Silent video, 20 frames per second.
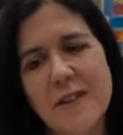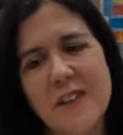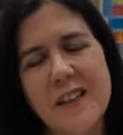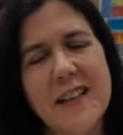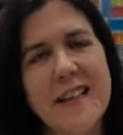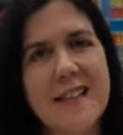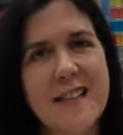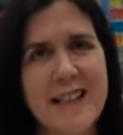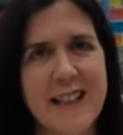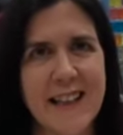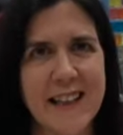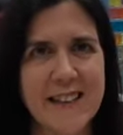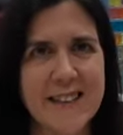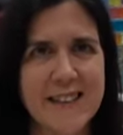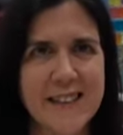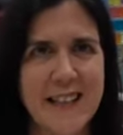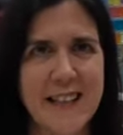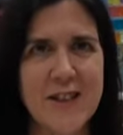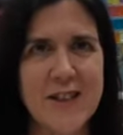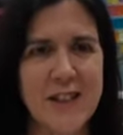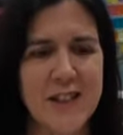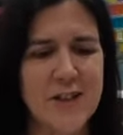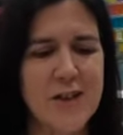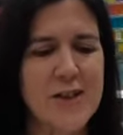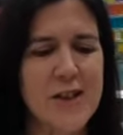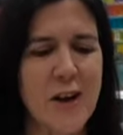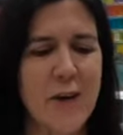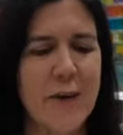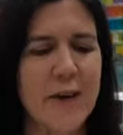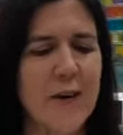the Knitting and Stitching
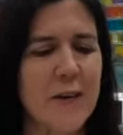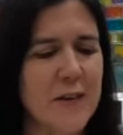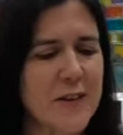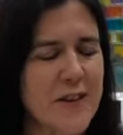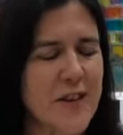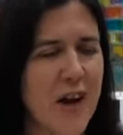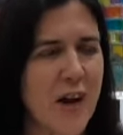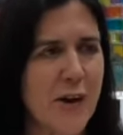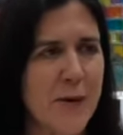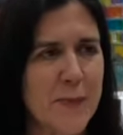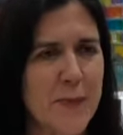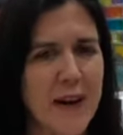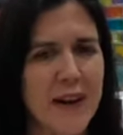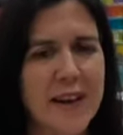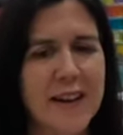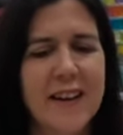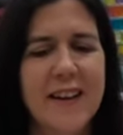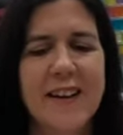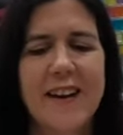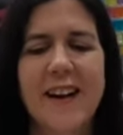show in October.